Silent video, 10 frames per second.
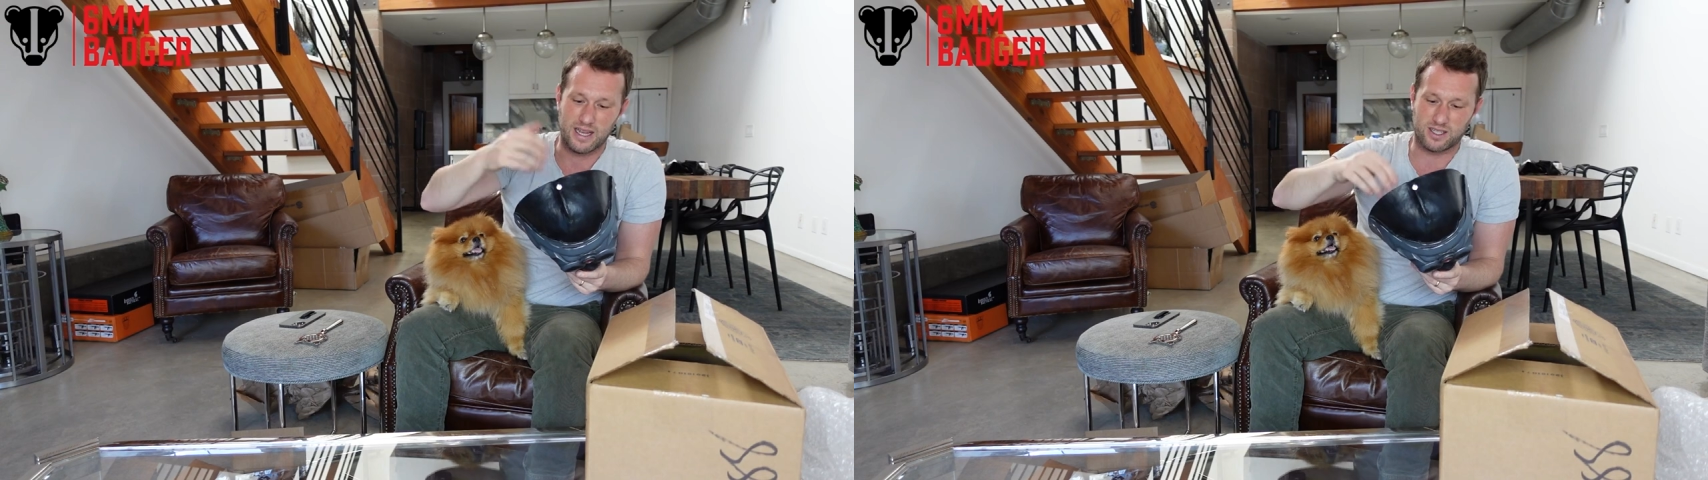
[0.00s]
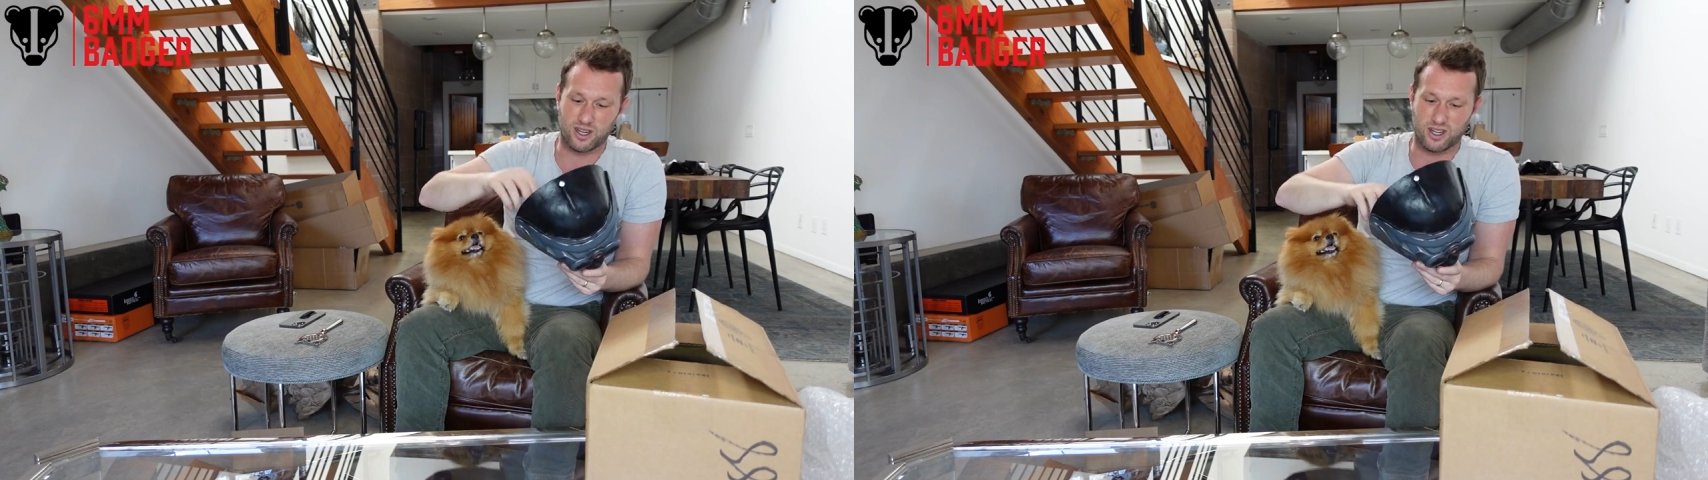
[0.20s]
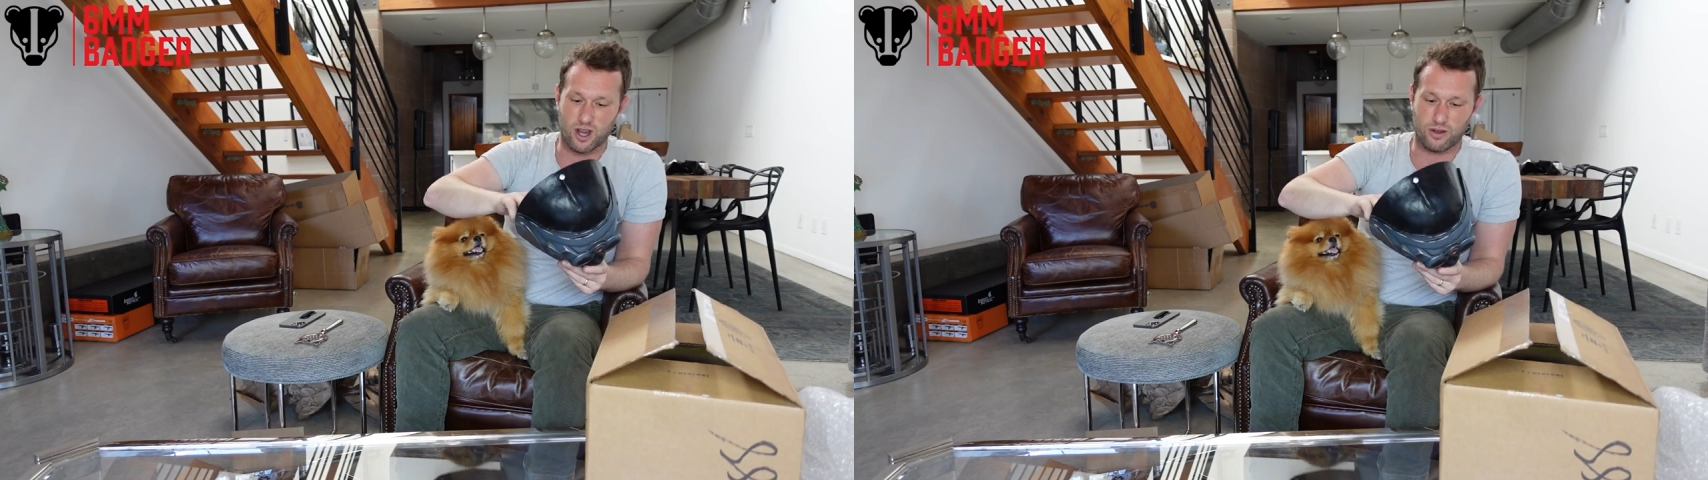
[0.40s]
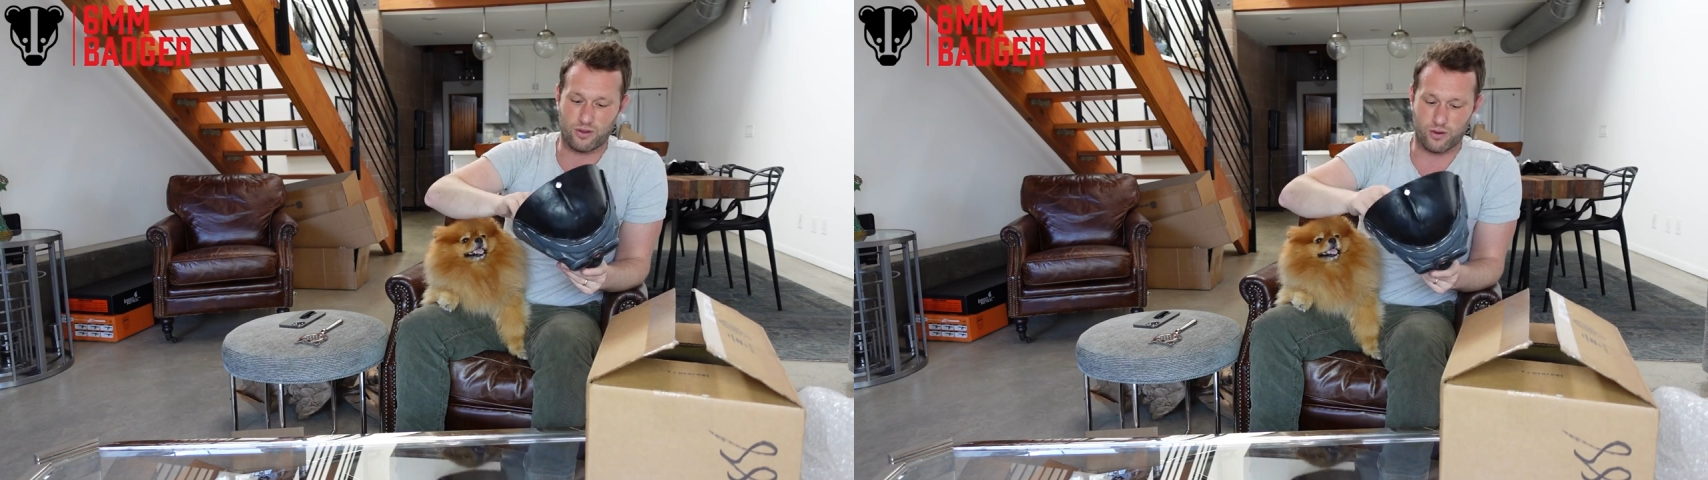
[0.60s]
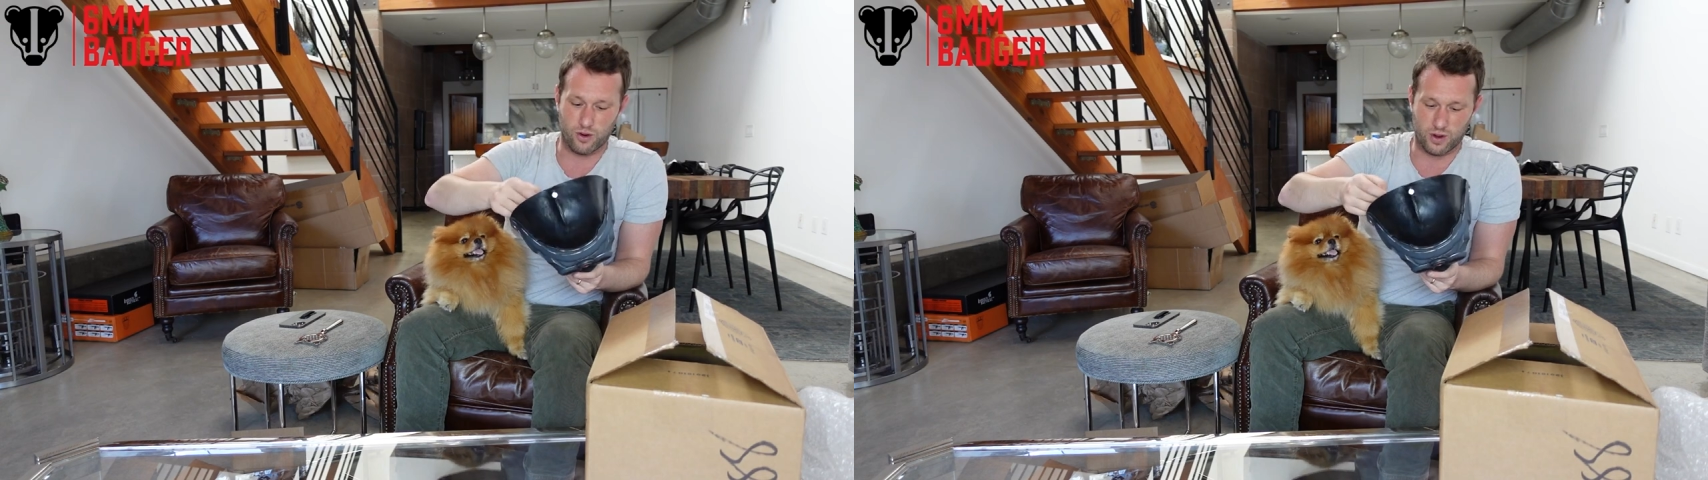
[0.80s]
it's going to go
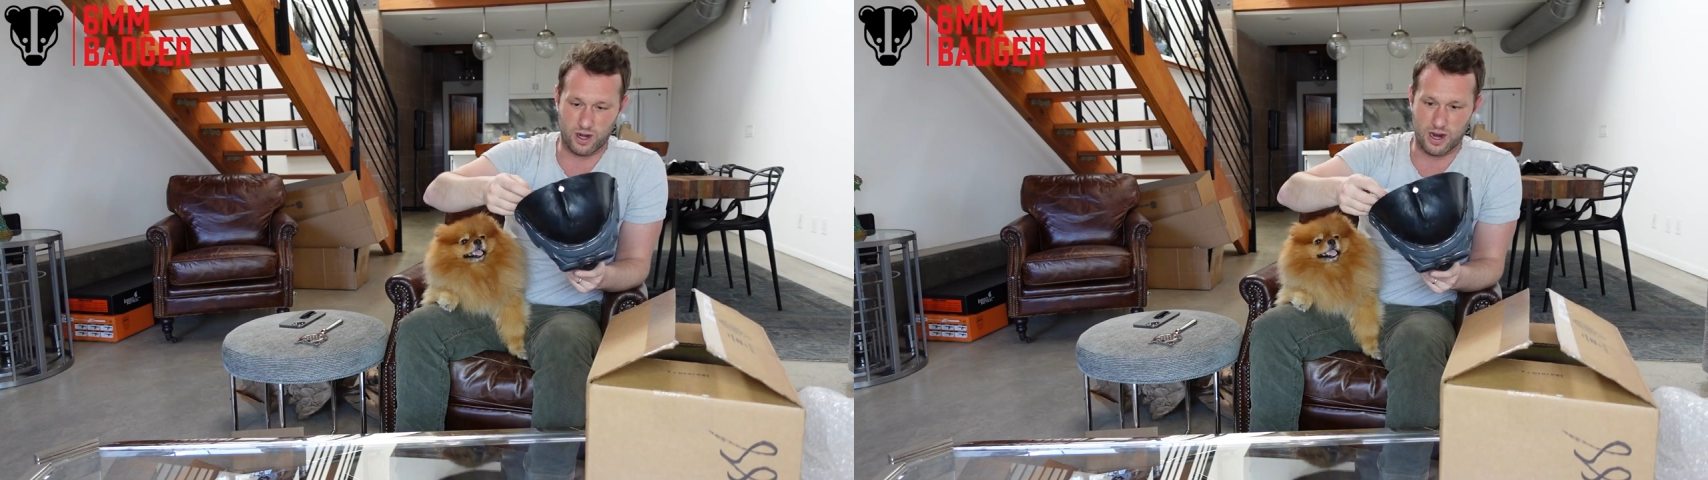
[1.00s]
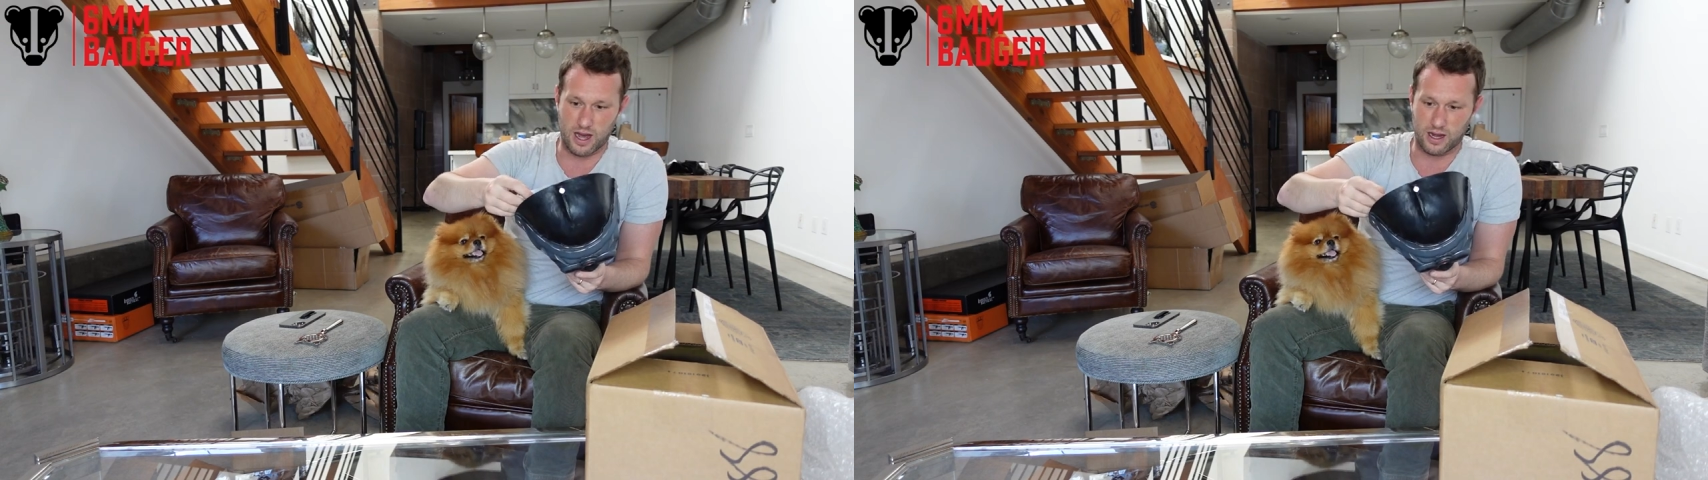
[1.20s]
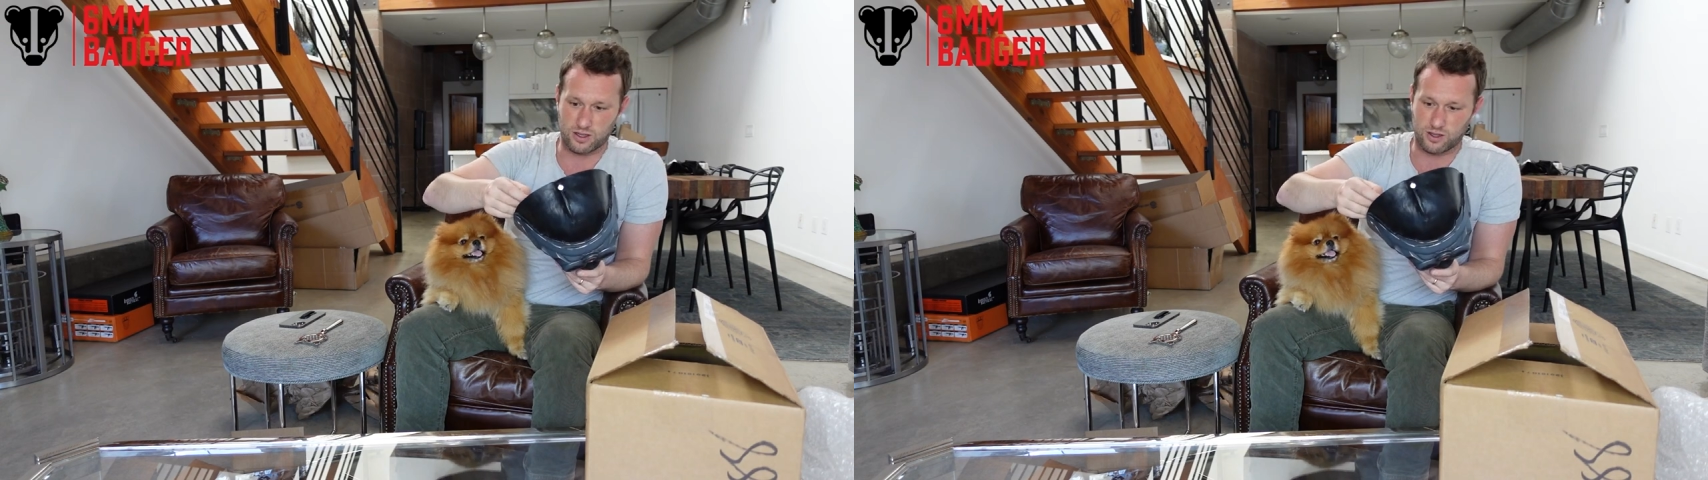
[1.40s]
through and